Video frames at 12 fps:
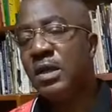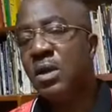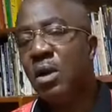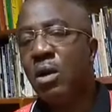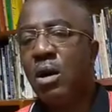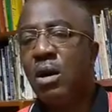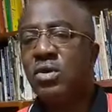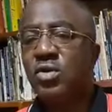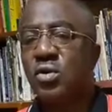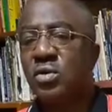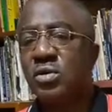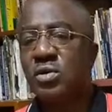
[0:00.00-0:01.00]
Also,
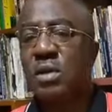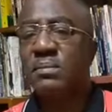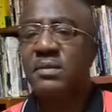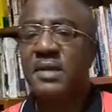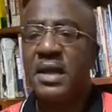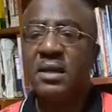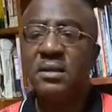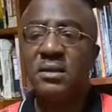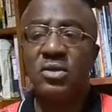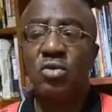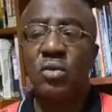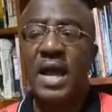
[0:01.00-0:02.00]
some things
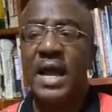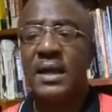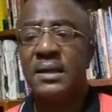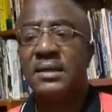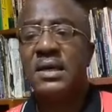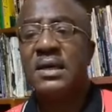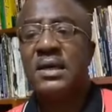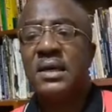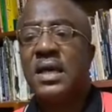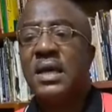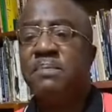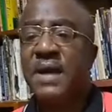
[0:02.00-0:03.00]
you can
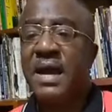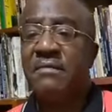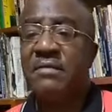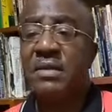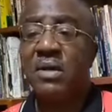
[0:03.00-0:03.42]
keep private